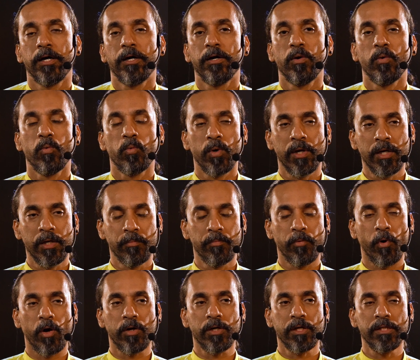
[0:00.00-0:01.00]
One
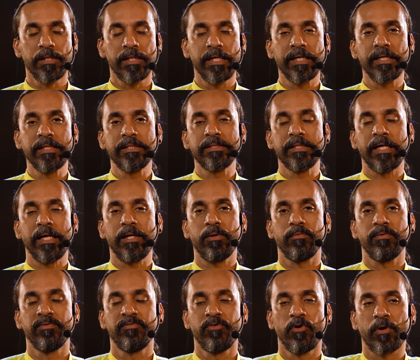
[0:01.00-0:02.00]
important thing is that
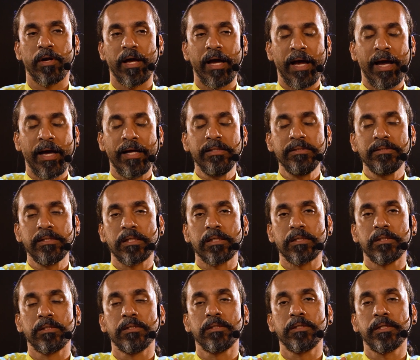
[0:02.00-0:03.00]
if your hands are
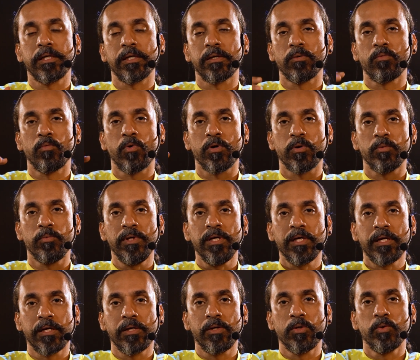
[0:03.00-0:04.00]
hurting, what
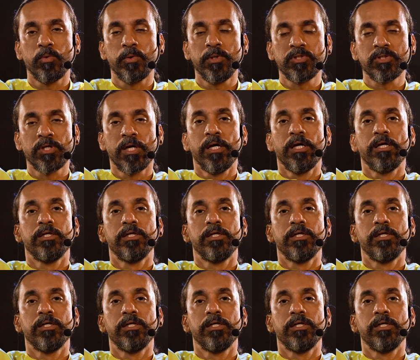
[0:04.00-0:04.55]
we can do is